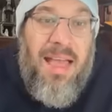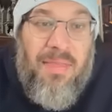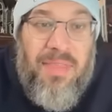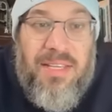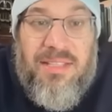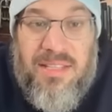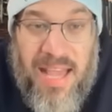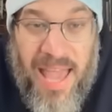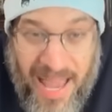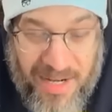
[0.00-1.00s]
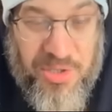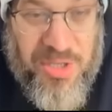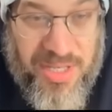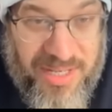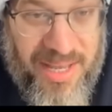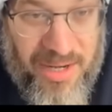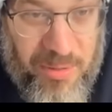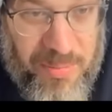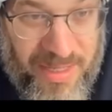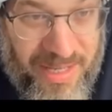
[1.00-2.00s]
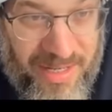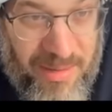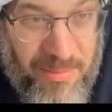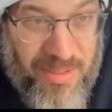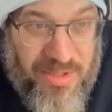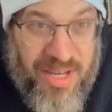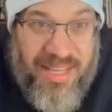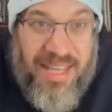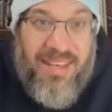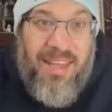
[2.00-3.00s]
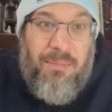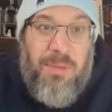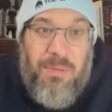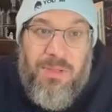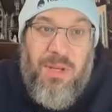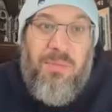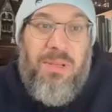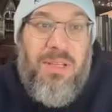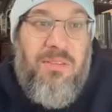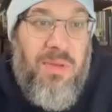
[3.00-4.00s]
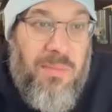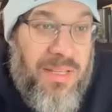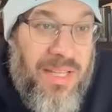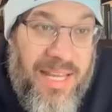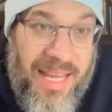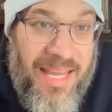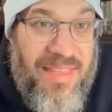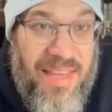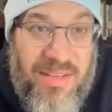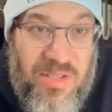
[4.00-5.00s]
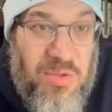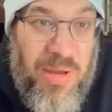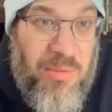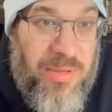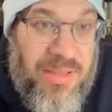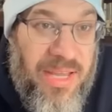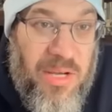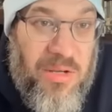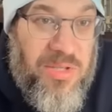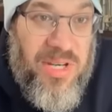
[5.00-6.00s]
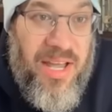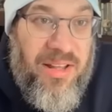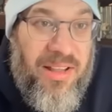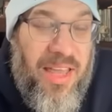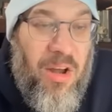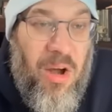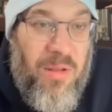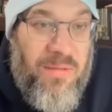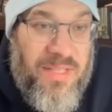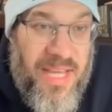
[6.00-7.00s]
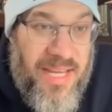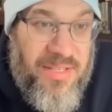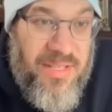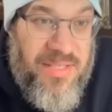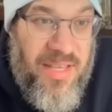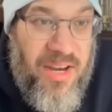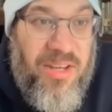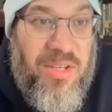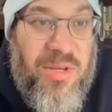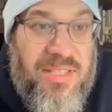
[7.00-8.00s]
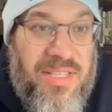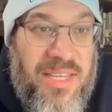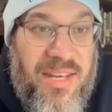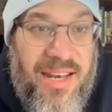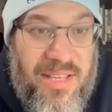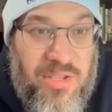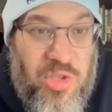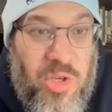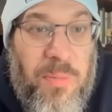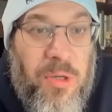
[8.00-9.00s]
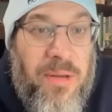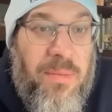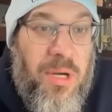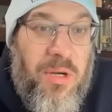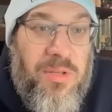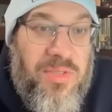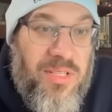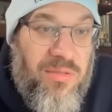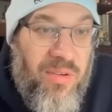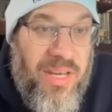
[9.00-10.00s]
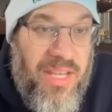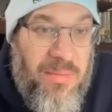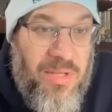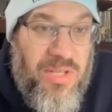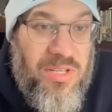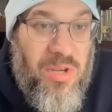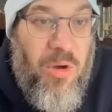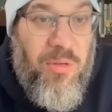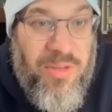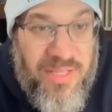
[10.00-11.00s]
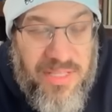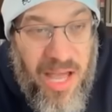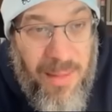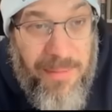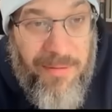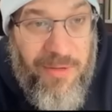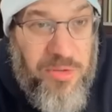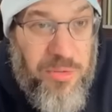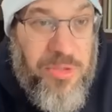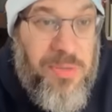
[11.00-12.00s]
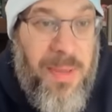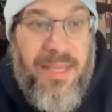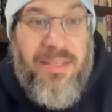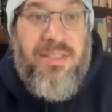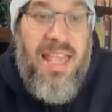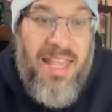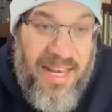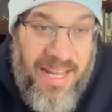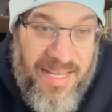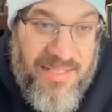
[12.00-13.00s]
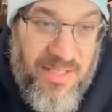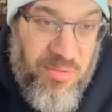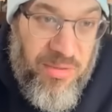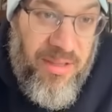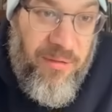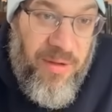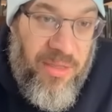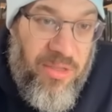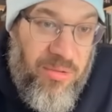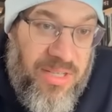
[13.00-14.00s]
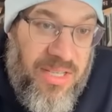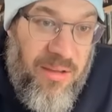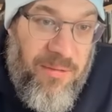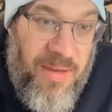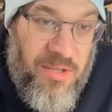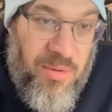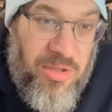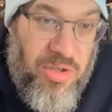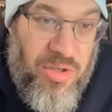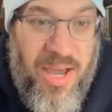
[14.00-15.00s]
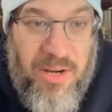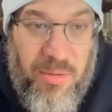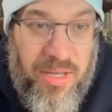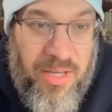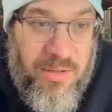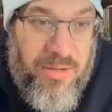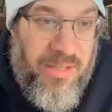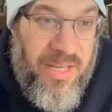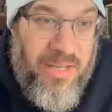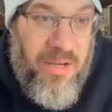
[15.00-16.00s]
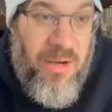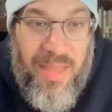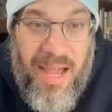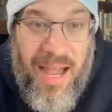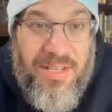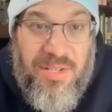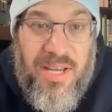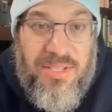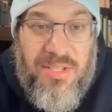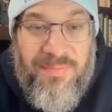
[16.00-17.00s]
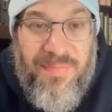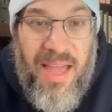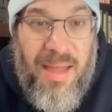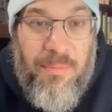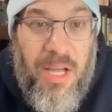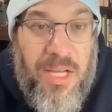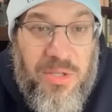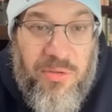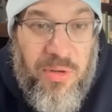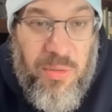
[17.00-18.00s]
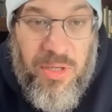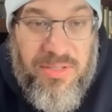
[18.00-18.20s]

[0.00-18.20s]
This is actually a Nano Banana image. Again, like, people don't believe me, but like, they just went with Lego style and all of the text is there. You can see that it has superimposed these fun images over the top in visual space. It has this really fun 3D effect with shadowing under the Lego. I'm lost for words.